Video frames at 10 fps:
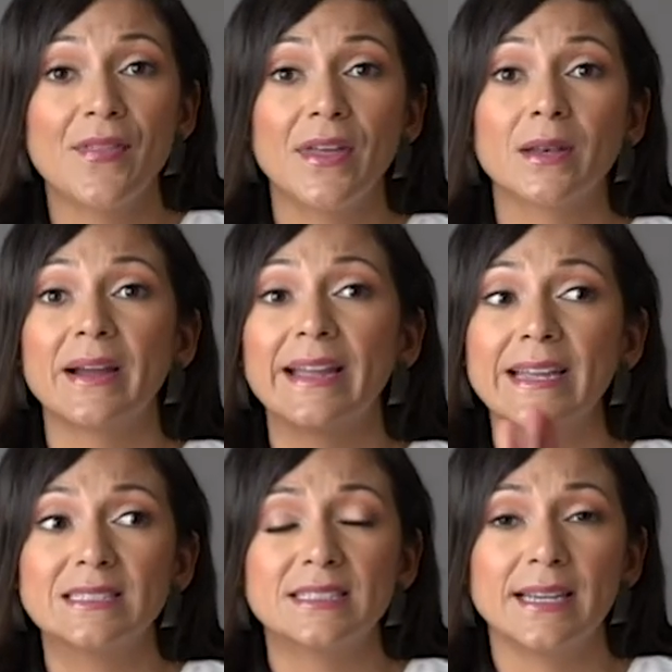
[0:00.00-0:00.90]
and then my
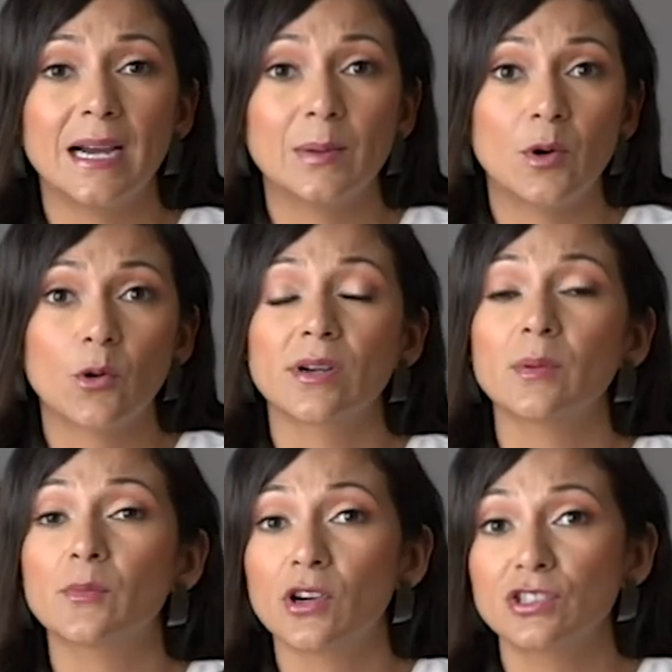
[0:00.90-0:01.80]
ATM or an
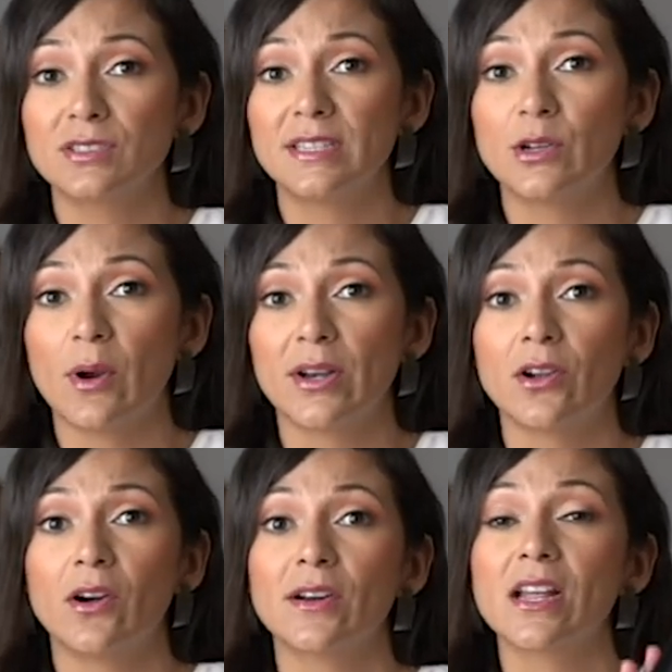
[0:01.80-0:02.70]
emergency credit
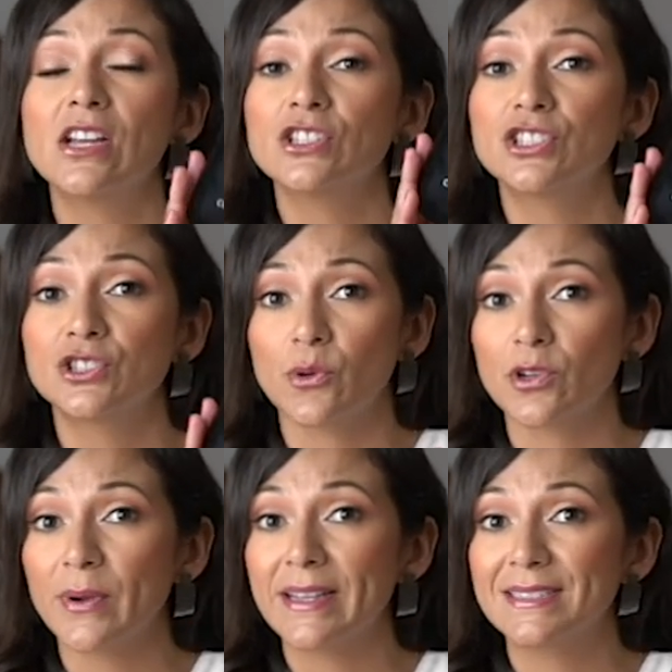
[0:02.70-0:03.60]
card
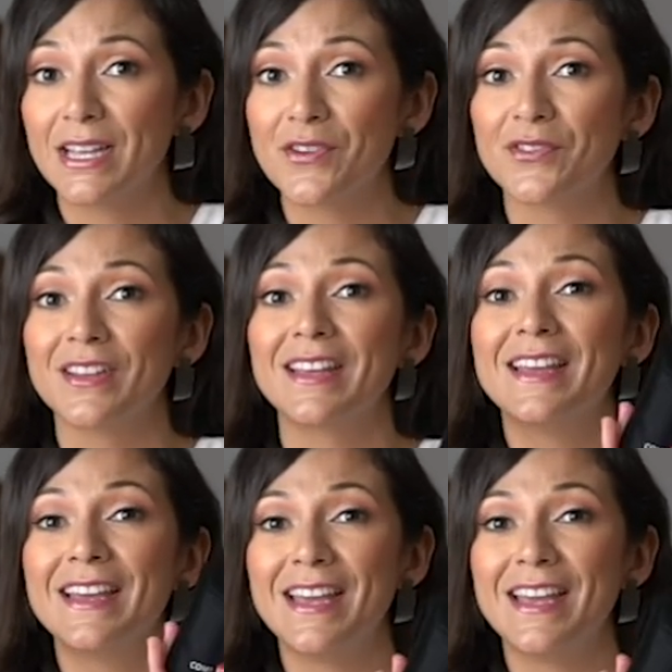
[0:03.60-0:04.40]
stored away safely